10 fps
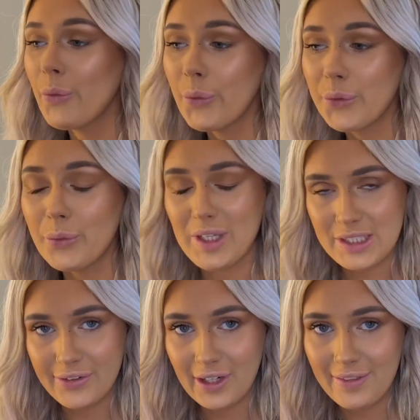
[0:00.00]
When
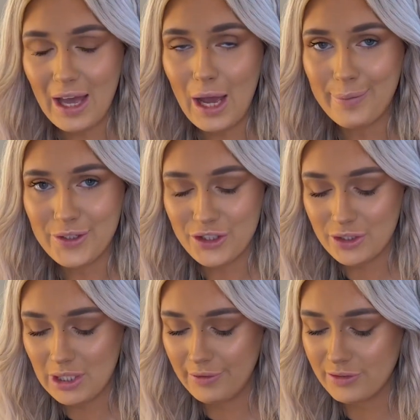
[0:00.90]
something like that happens, you just
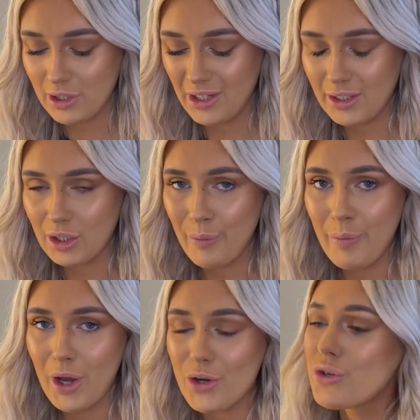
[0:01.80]
have to like
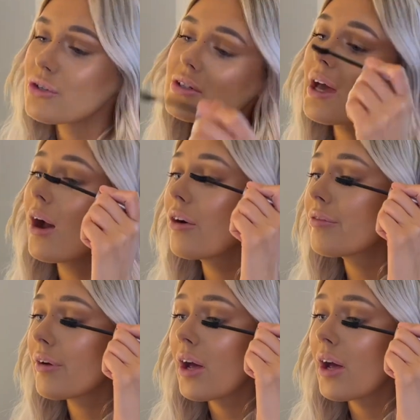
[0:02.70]
compose yourself